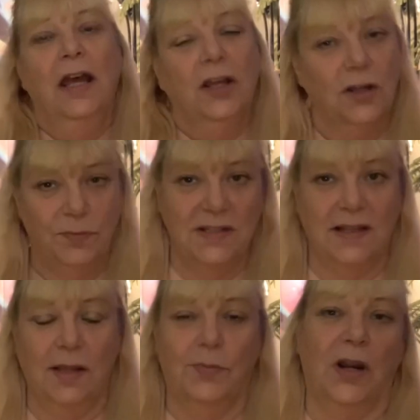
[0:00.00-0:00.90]
Could be
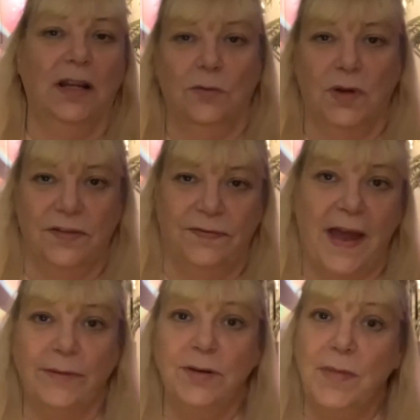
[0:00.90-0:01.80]
celebrating with
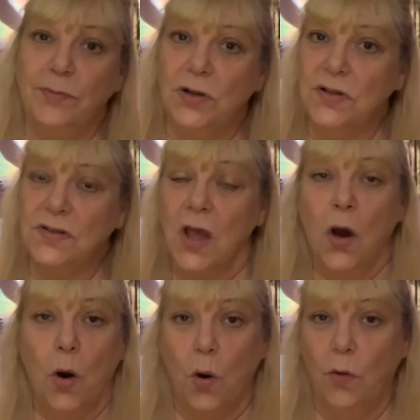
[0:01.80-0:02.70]
family members
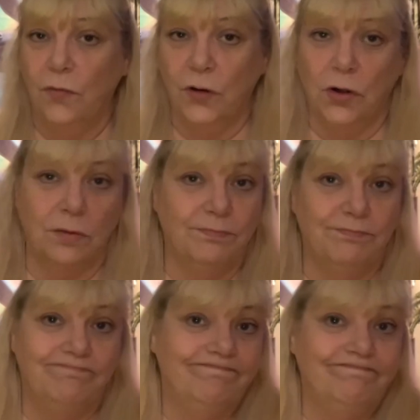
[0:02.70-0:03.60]
over
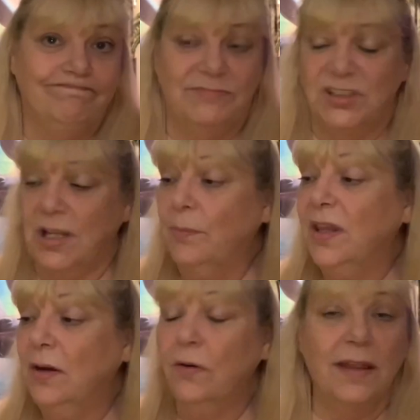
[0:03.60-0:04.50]

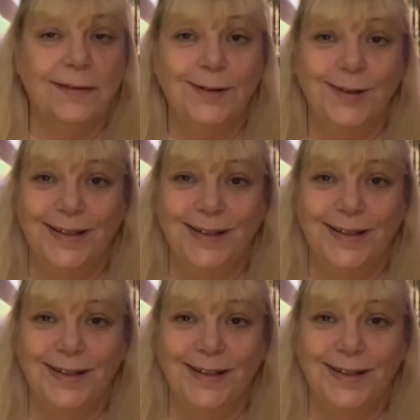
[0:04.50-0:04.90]
something or other.